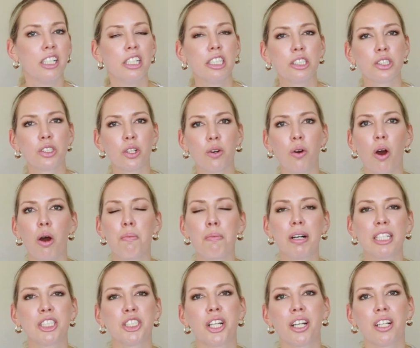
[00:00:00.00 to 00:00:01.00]
So on
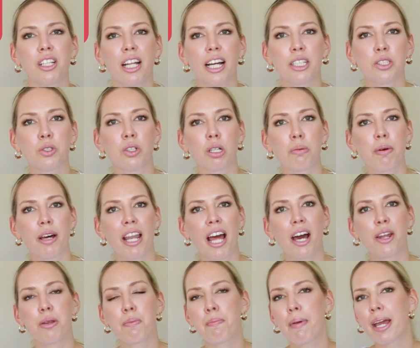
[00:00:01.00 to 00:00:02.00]
my channel, I talk about
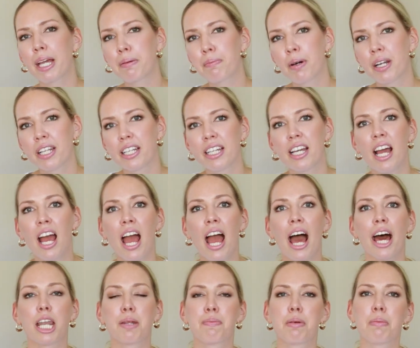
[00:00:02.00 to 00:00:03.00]
how to make money,
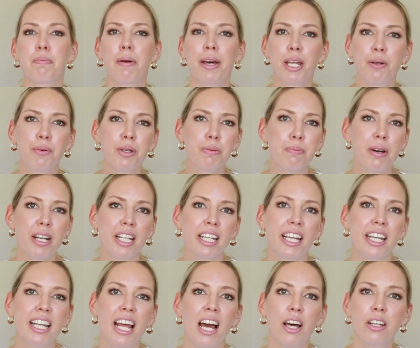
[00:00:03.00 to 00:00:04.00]
how to be better with money,
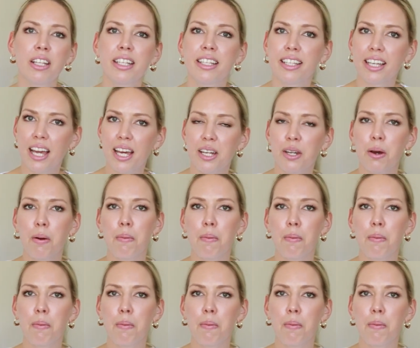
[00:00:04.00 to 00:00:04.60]
and how to get